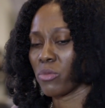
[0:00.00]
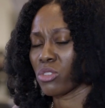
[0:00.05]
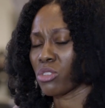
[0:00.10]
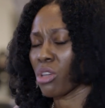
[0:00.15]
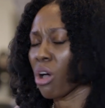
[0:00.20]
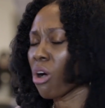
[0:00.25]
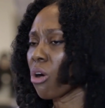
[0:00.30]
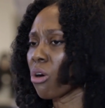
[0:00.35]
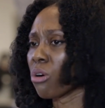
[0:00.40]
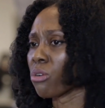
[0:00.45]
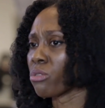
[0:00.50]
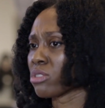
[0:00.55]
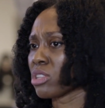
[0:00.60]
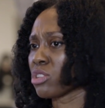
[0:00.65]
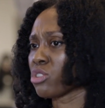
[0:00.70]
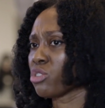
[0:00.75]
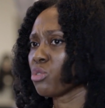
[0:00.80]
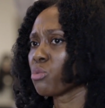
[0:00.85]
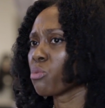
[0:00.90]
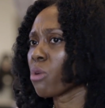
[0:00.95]
told
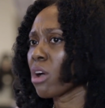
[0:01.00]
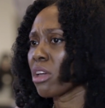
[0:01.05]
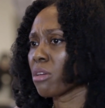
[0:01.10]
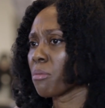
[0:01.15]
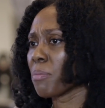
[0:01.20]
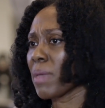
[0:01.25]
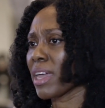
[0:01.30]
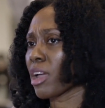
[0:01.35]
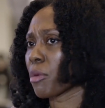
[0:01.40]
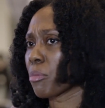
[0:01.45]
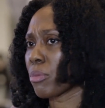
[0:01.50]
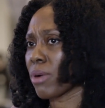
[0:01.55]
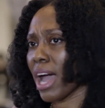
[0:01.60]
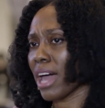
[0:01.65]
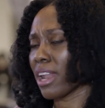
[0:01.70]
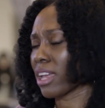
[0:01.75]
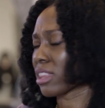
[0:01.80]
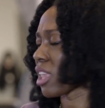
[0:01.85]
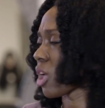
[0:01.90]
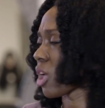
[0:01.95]
that you want to make a product